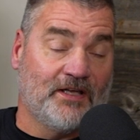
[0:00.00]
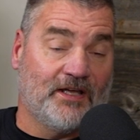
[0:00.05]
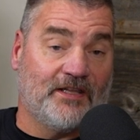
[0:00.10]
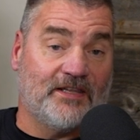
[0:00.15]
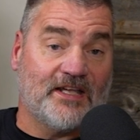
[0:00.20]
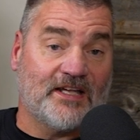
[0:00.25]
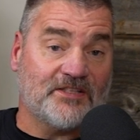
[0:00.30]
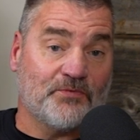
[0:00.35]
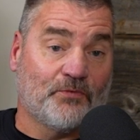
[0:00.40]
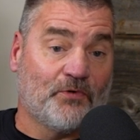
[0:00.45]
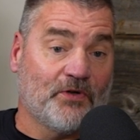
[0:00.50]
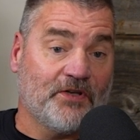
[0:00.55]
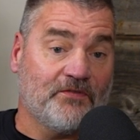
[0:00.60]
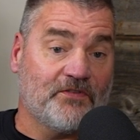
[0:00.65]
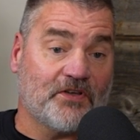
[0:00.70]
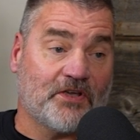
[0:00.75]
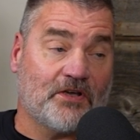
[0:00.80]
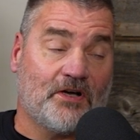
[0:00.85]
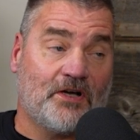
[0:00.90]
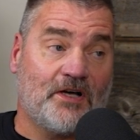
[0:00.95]
And that's one of
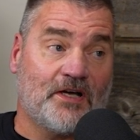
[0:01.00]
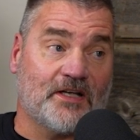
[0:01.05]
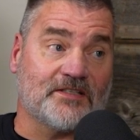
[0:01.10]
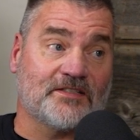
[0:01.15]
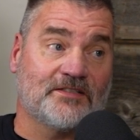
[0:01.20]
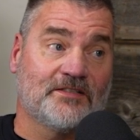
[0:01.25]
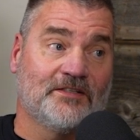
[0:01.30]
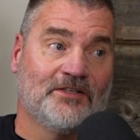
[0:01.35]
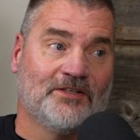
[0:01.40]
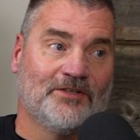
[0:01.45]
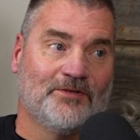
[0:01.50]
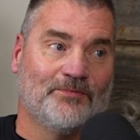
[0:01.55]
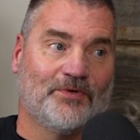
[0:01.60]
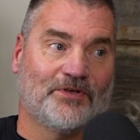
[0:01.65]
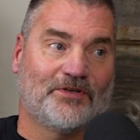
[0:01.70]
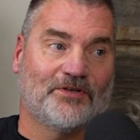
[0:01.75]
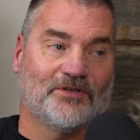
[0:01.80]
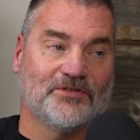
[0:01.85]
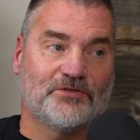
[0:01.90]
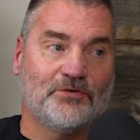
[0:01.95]
the costs,
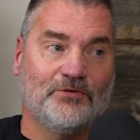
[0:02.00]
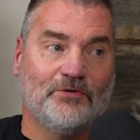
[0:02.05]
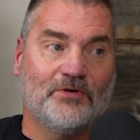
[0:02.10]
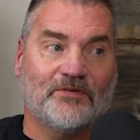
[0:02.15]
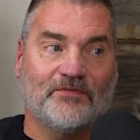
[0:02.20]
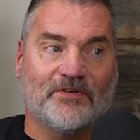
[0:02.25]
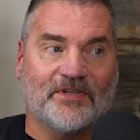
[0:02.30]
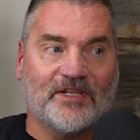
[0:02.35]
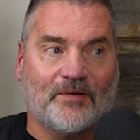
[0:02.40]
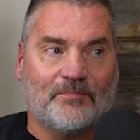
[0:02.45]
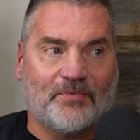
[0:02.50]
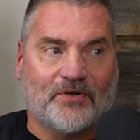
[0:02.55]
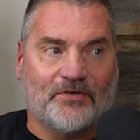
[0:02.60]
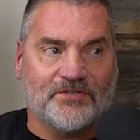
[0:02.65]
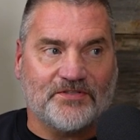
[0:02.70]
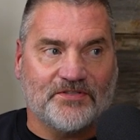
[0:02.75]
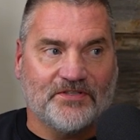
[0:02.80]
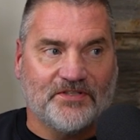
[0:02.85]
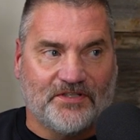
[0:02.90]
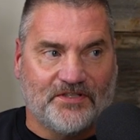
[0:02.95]
because whoever that
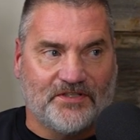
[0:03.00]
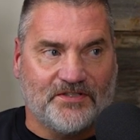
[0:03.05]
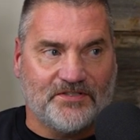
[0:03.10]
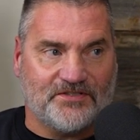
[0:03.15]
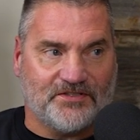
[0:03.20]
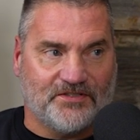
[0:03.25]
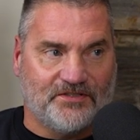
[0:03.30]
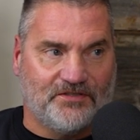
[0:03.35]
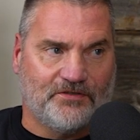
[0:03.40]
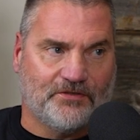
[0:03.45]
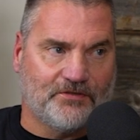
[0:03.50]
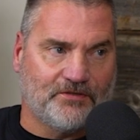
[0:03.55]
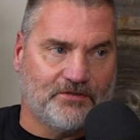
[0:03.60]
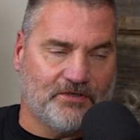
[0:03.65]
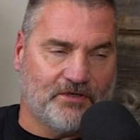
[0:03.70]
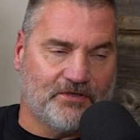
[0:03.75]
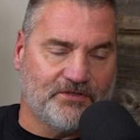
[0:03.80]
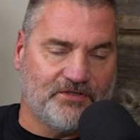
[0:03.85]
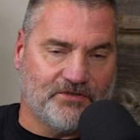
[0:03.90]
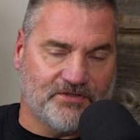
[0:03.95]
person is
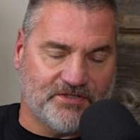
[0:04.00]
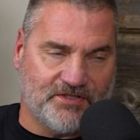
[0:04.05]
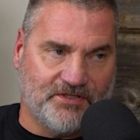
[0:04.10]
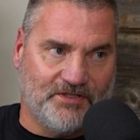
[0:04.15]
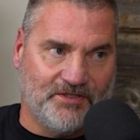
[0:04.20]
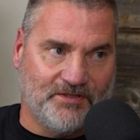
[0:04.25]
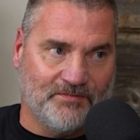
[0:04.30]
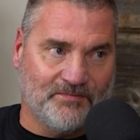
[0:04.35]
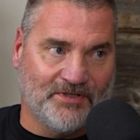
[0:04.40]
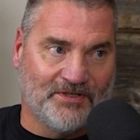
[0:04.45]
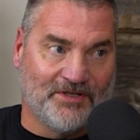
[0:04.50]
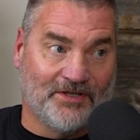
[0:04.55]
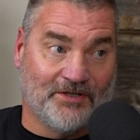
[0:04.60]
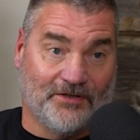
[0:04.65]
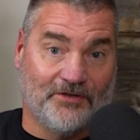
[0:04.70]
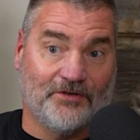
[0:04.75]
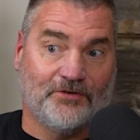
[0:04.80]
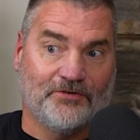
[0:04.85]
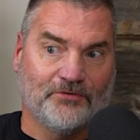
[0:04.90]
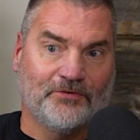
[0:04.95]
on your team,
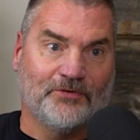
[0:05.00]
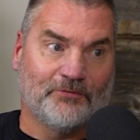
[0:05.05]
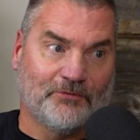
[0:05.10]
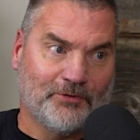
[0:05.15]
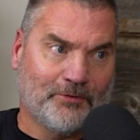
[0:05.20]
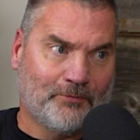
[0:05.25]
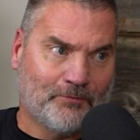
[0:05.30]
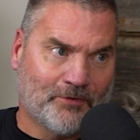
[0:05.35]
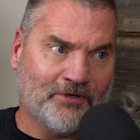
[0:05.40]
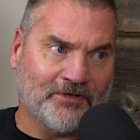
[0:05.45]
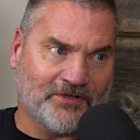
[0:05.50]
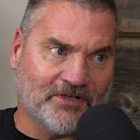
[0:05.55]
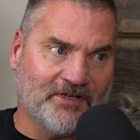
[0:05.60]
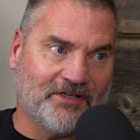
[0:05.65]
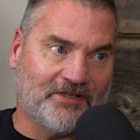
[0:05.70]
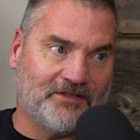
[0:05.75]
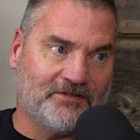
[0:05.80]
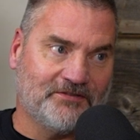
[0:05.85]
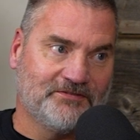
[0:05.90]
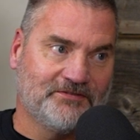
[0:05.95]
they're doing real work now.